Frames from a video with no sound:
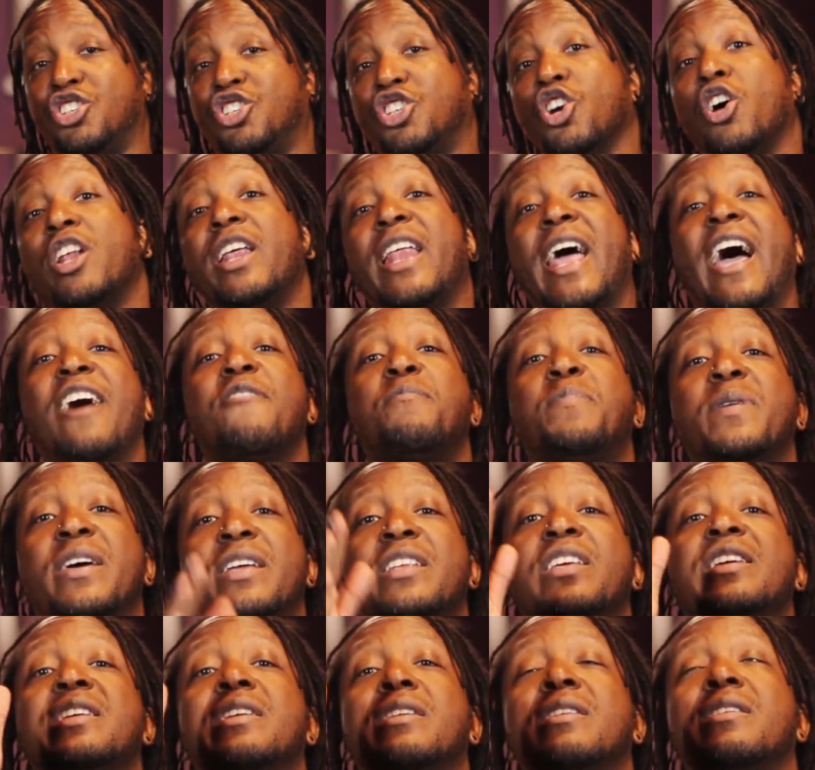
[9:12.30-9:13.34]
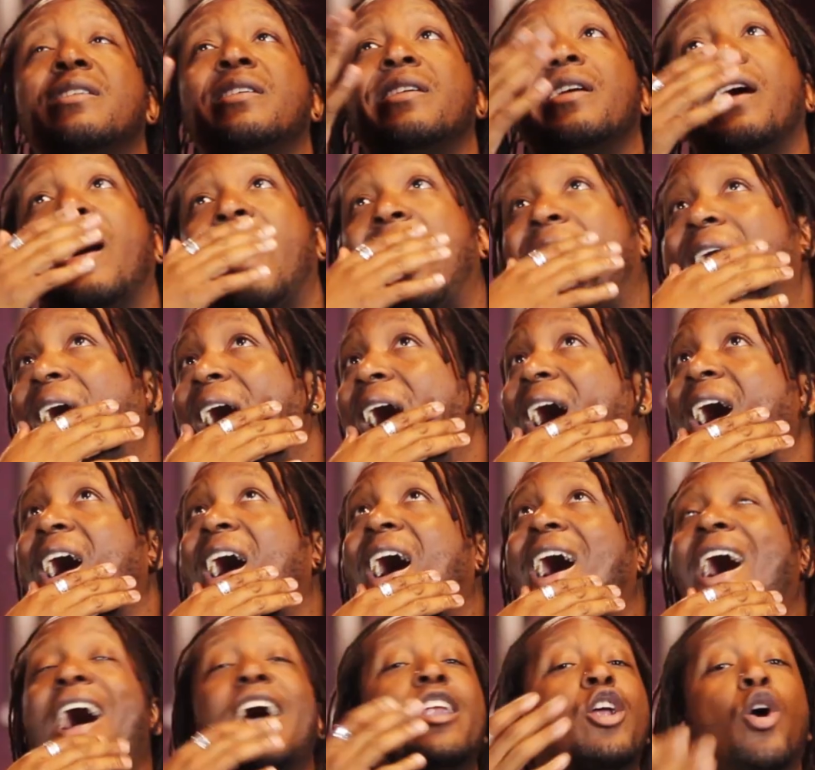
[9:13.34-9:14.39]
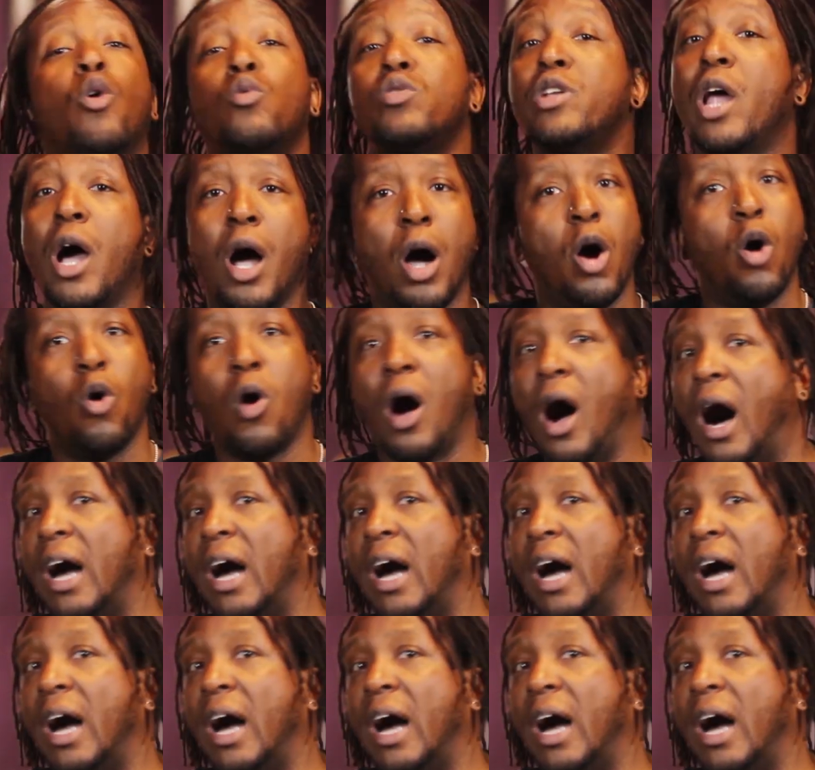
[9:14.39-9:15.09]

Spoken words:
Should it have been? I don't know.